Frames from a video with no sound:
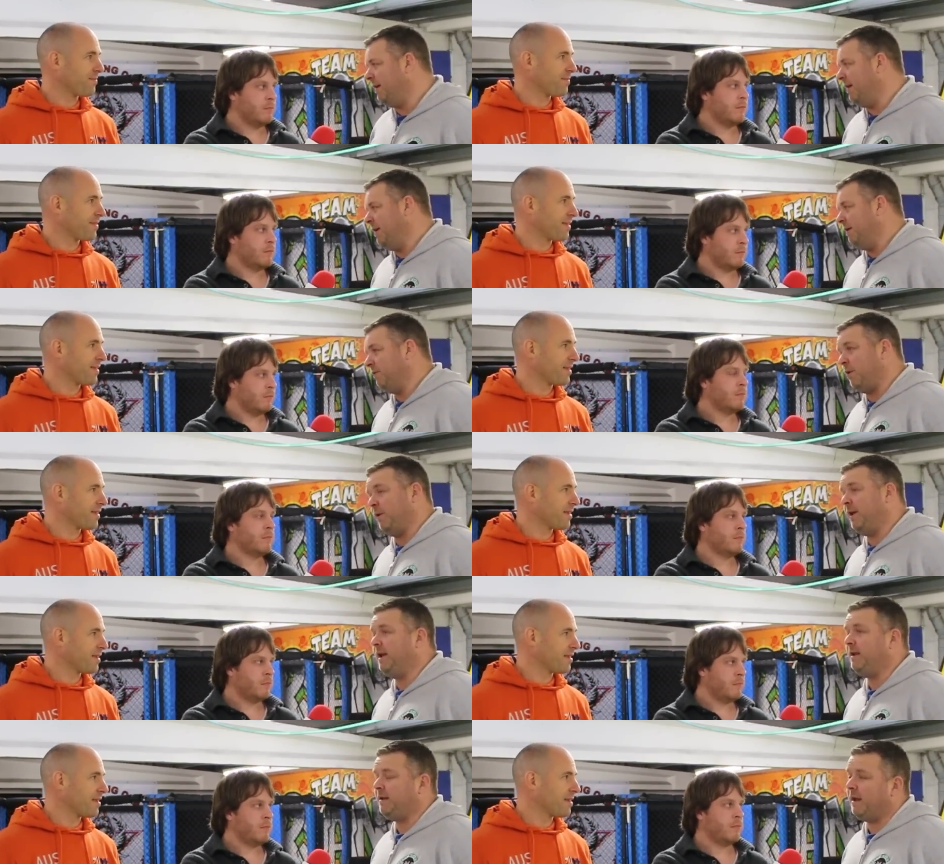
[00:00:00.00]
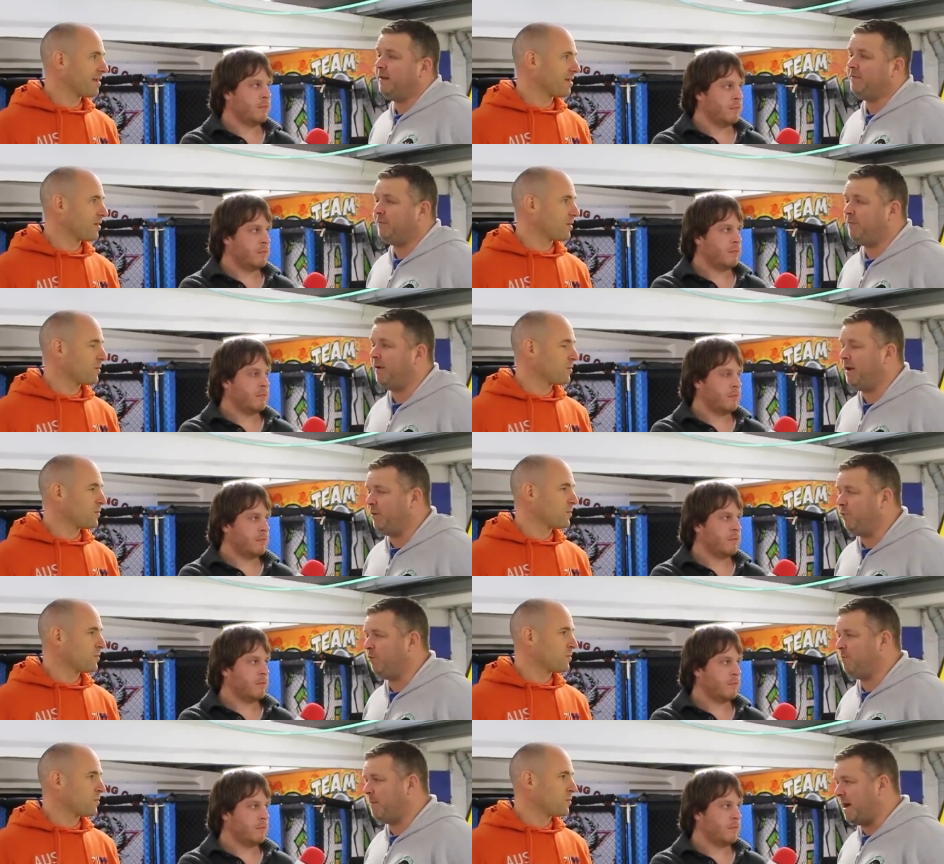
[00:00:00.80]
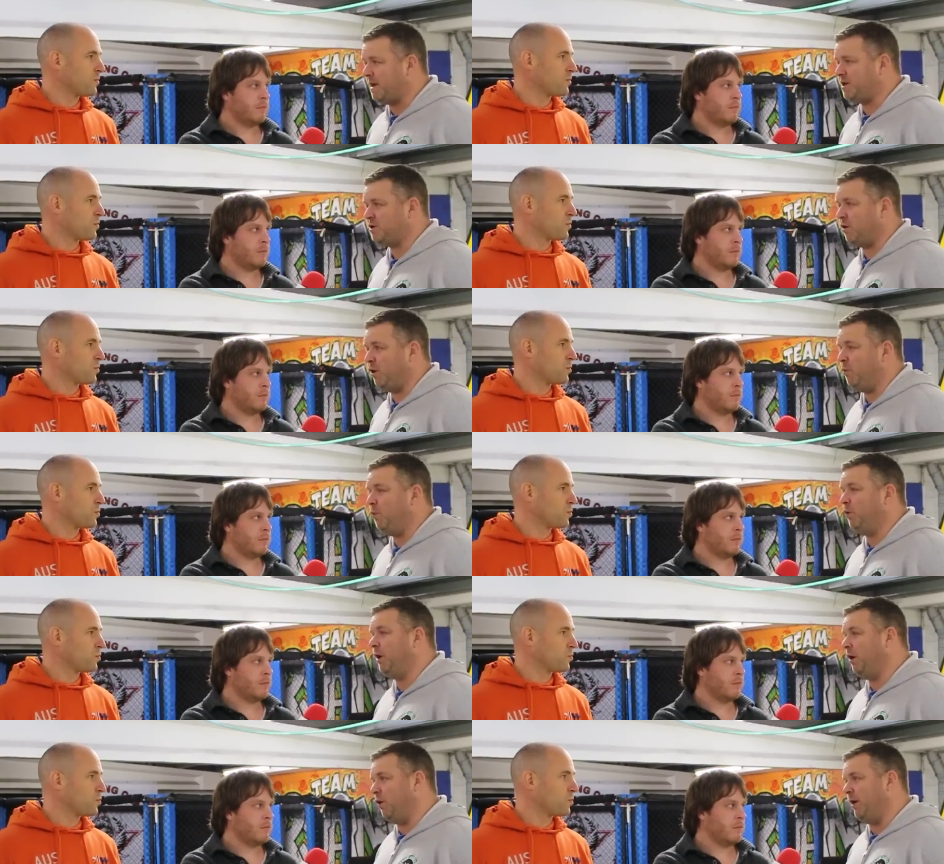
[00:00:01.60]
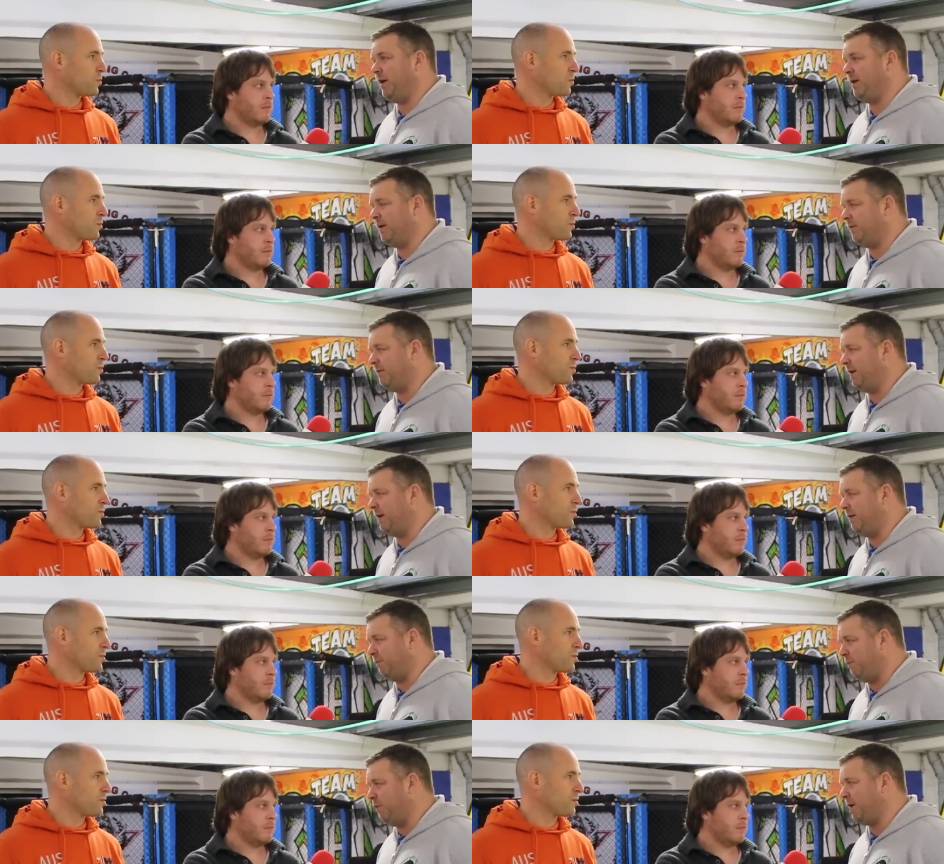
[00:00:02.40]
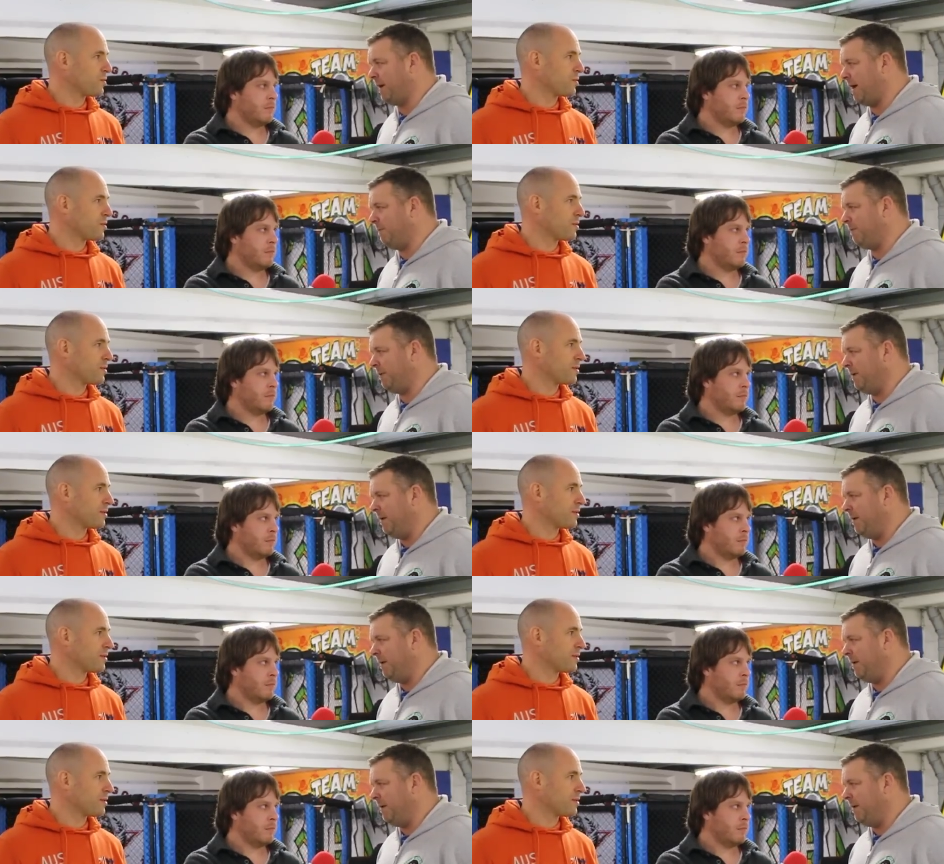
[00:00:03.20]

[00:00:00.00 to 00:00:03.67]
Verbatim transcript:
Speaker 1: Mm. So I think it's a very good match. I would have liked to see a full camp